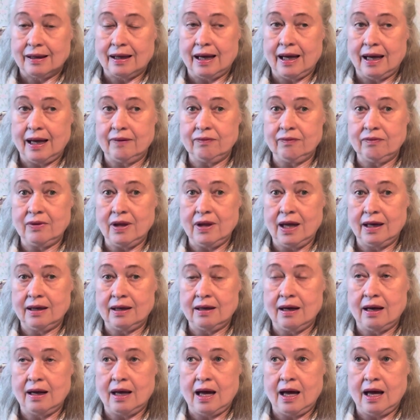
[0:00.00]
And
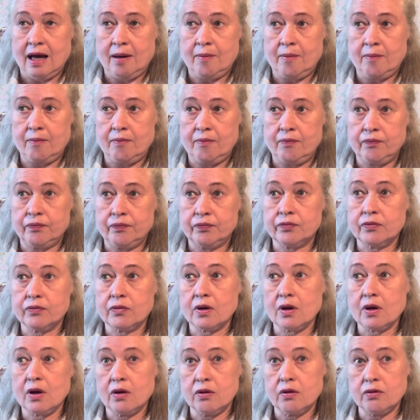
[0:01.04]
then um,
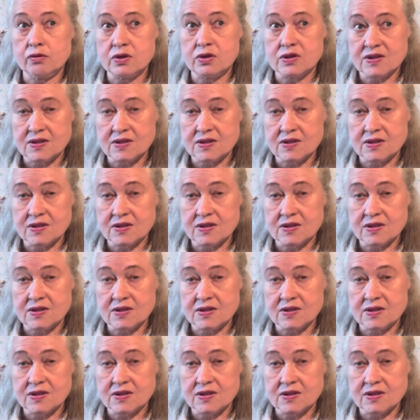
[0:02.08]
the